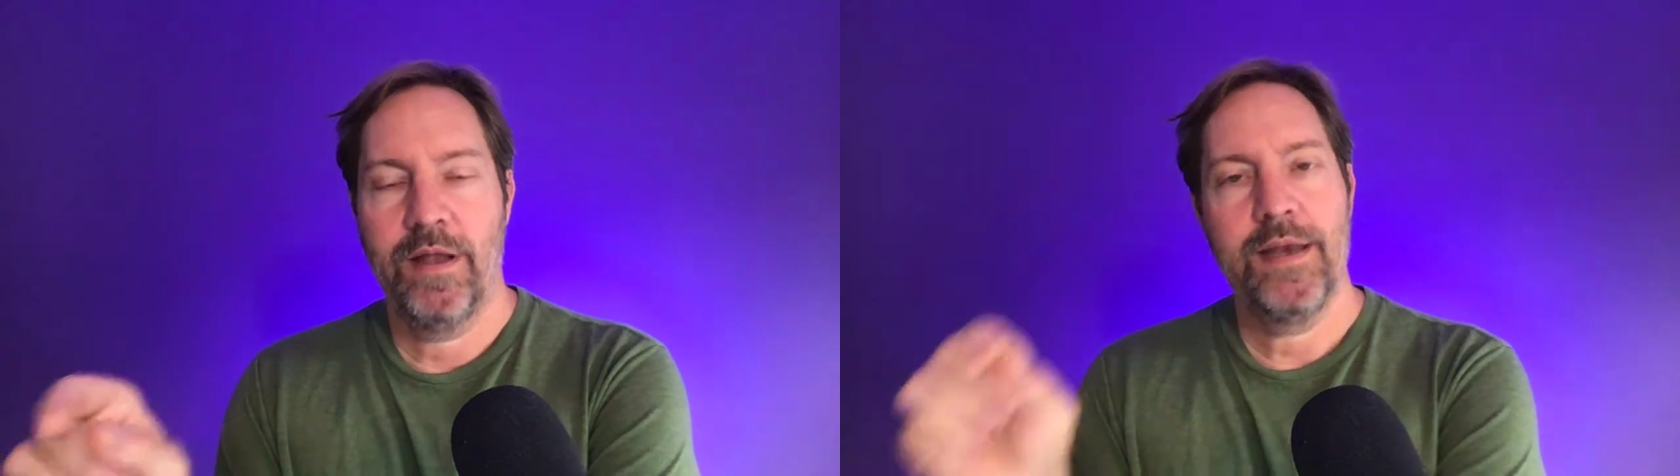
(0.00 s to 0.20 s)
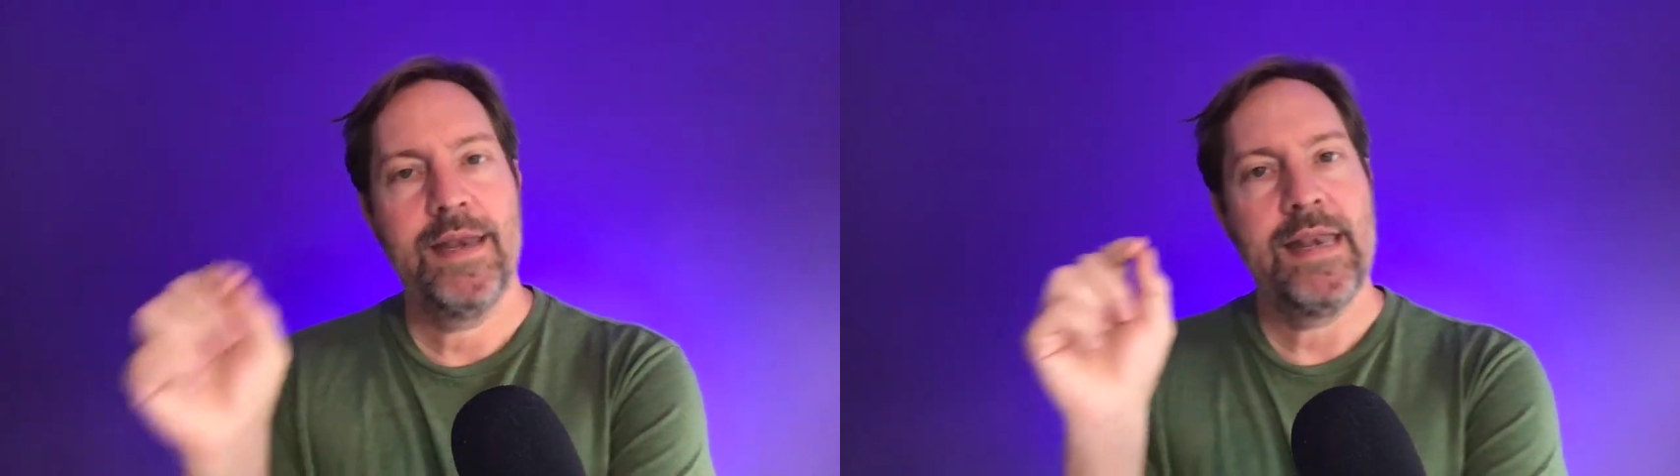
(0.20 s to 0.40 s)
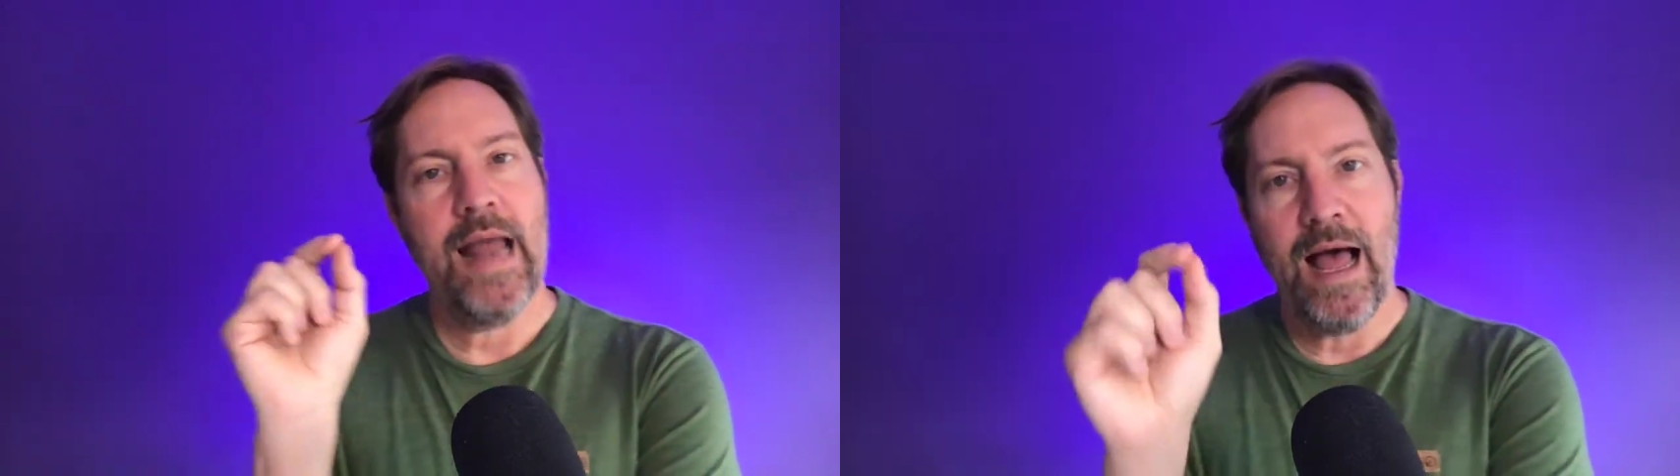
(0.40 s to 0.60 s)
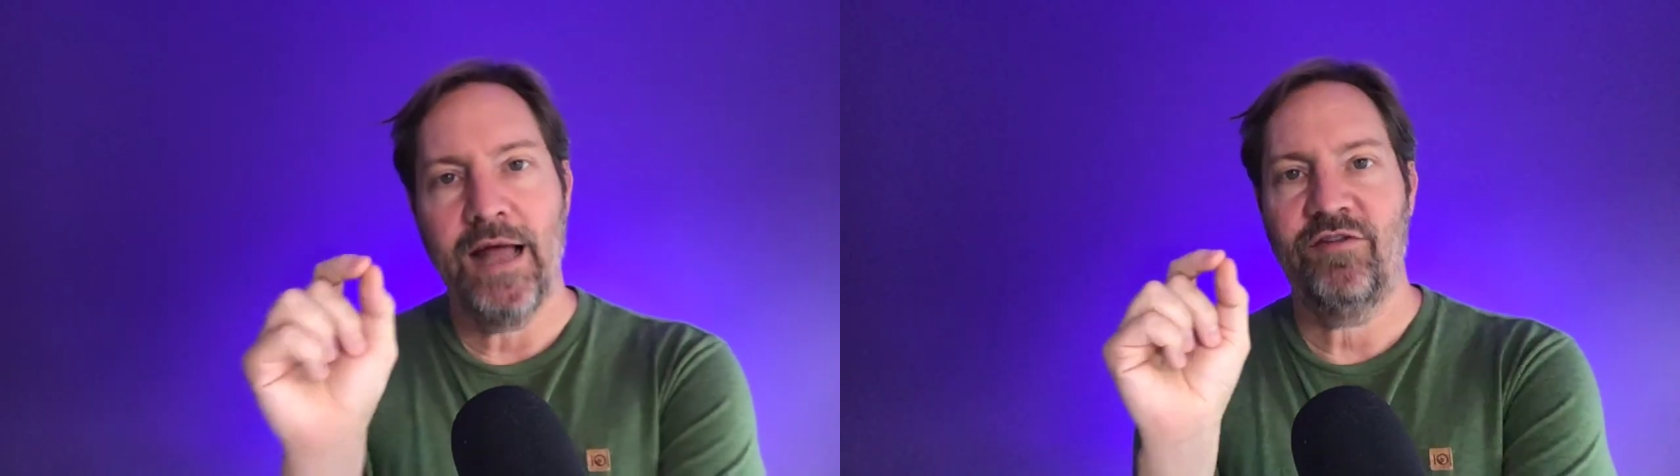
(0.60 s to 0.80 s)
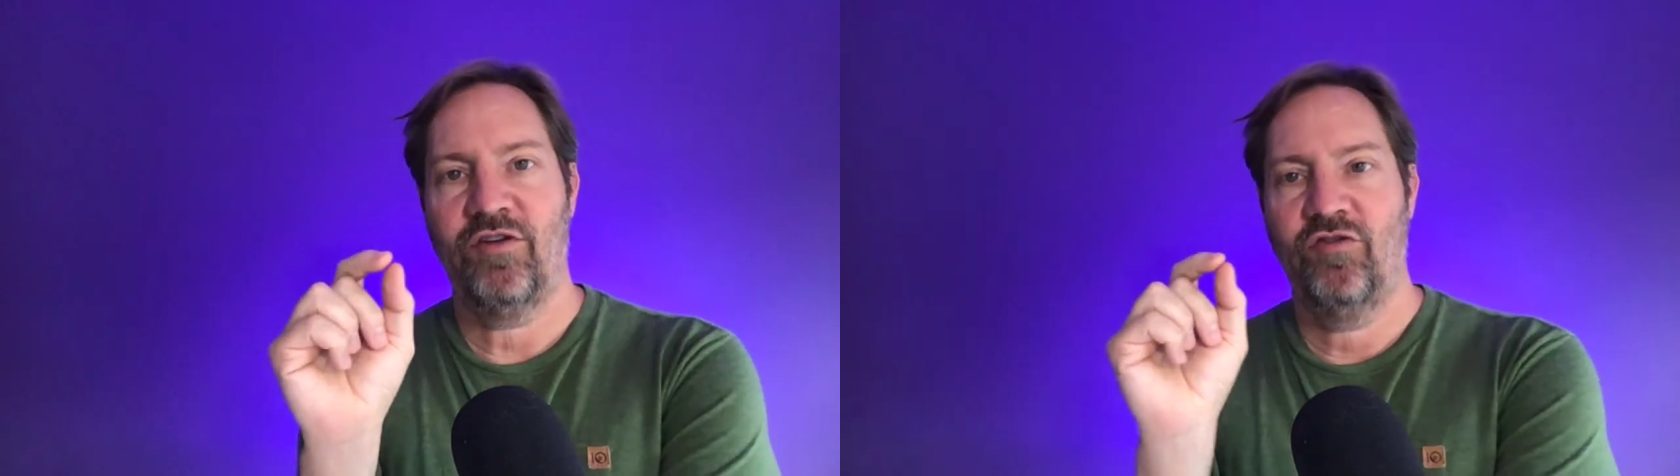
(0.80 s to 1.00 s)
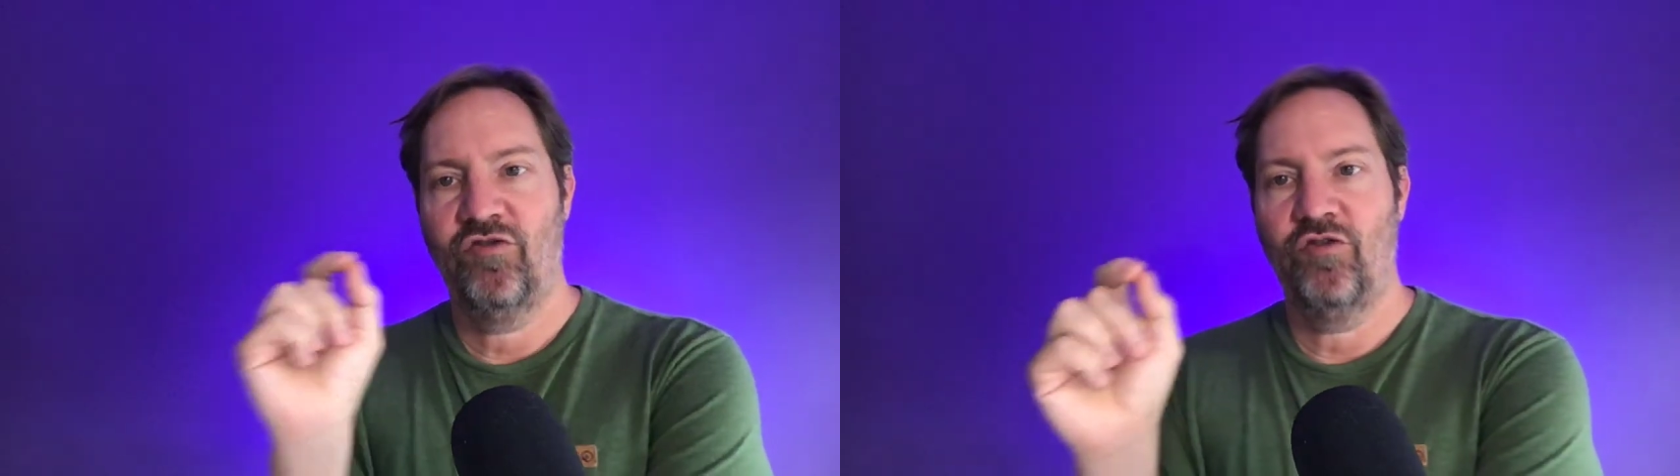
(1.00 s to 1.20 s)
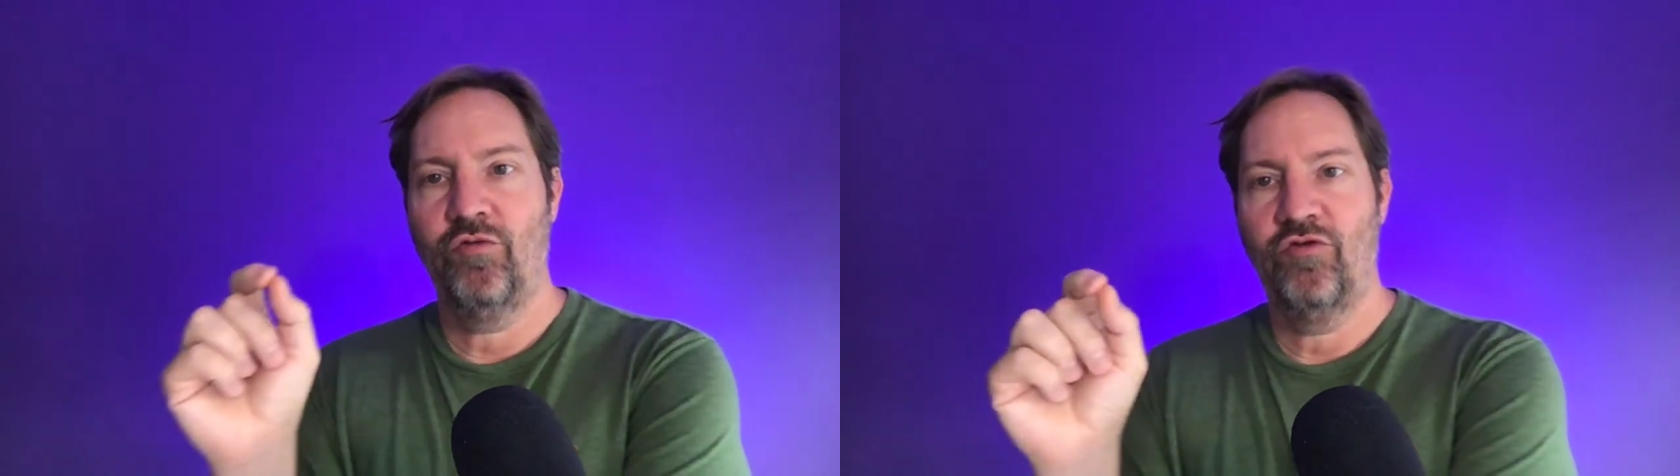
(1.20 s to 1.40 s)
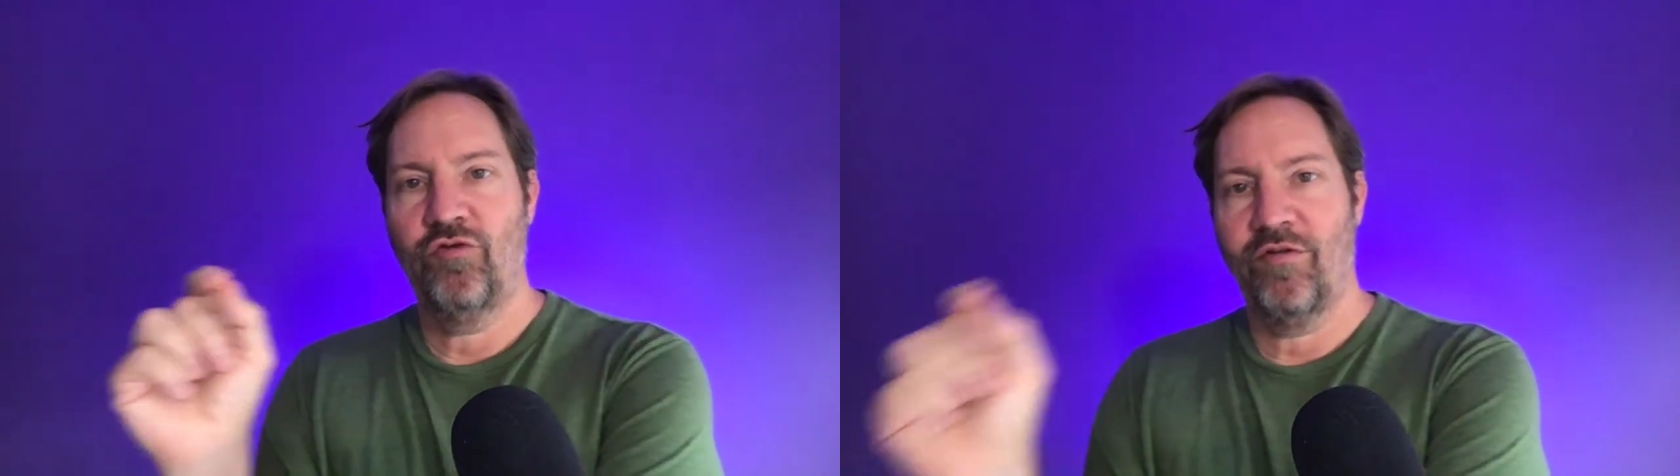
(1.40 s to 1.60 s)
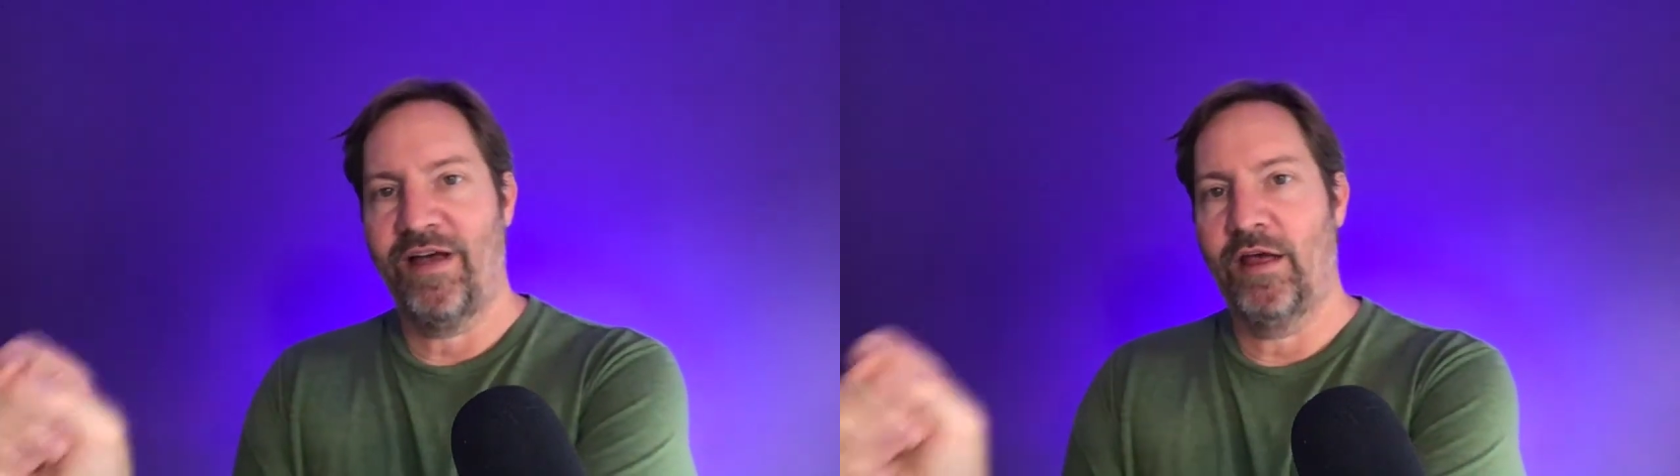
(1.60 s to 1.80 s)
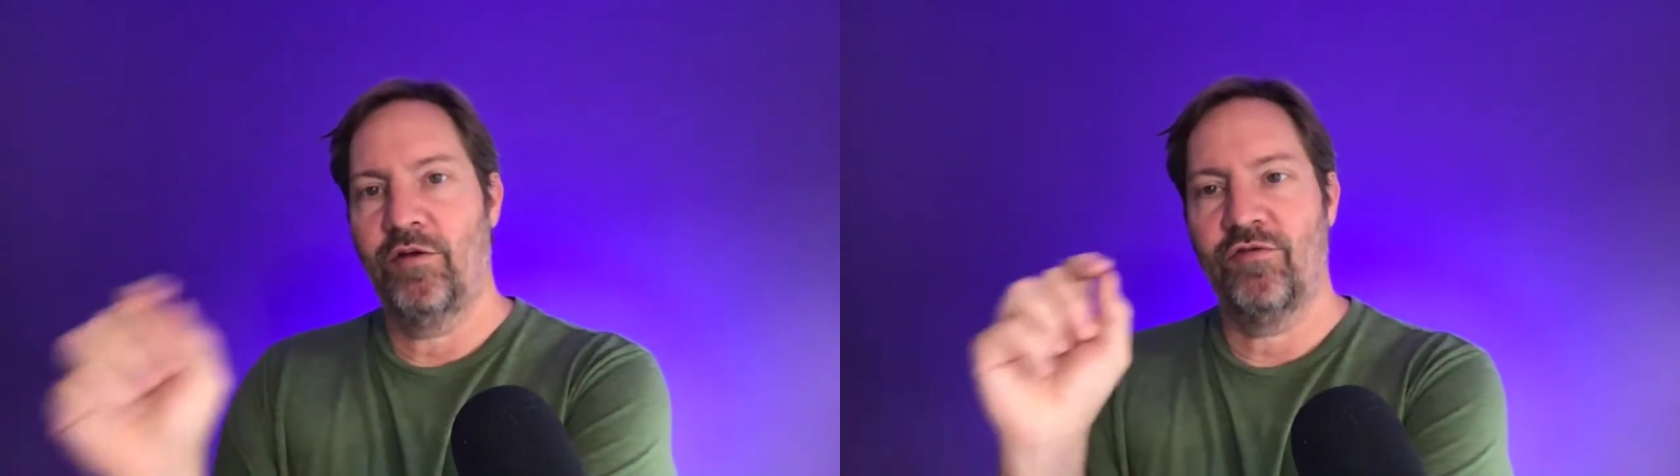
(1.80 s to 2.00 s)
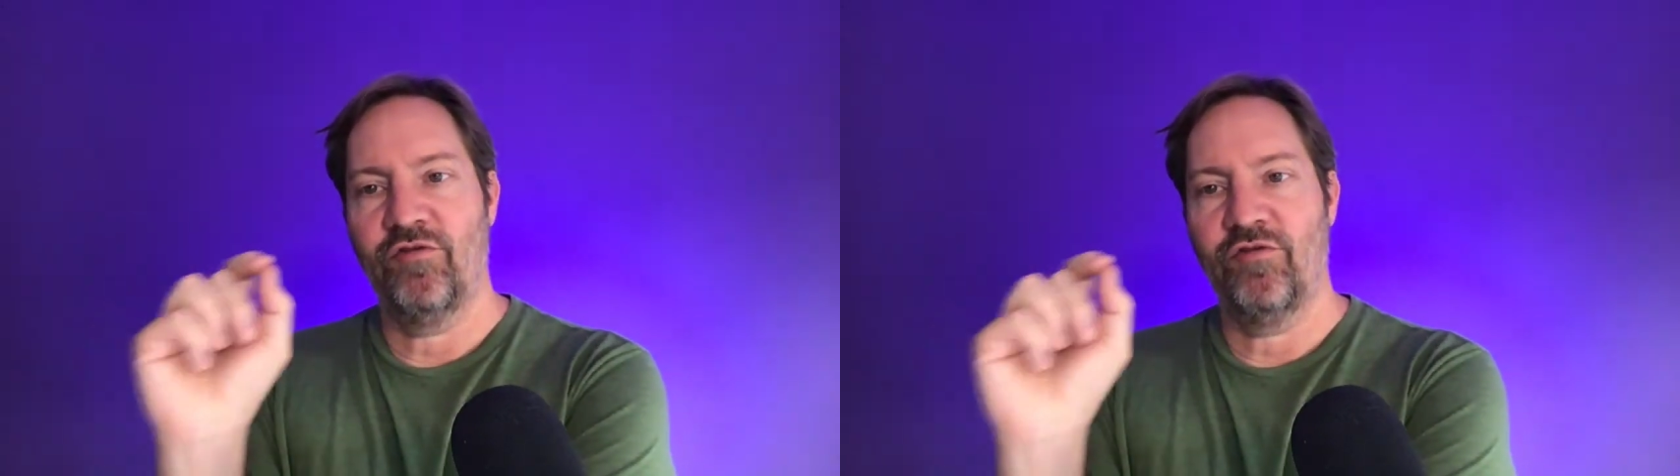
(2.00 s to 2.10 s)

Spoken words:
Not choose your values or